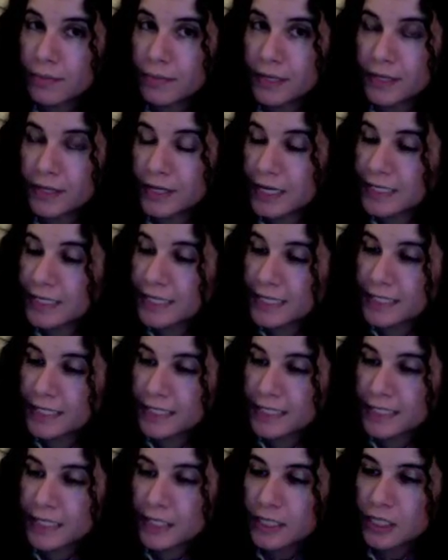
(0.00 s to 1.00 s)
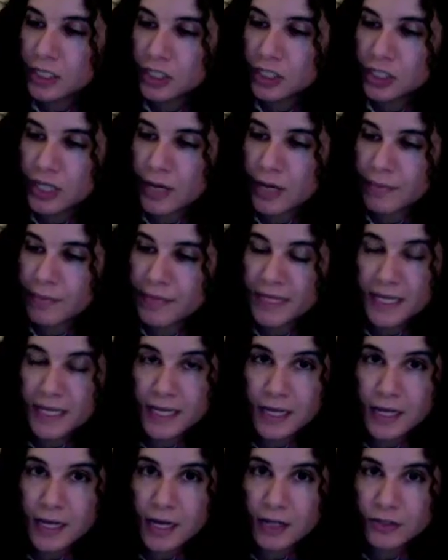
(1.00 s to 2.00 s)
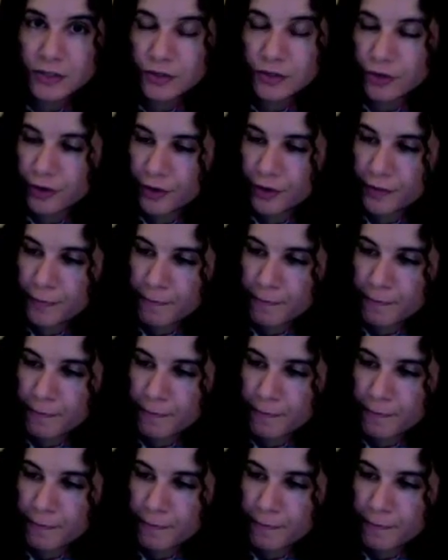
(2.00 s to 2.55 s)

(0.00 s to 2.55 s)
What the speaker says: Madrasati jamilatun.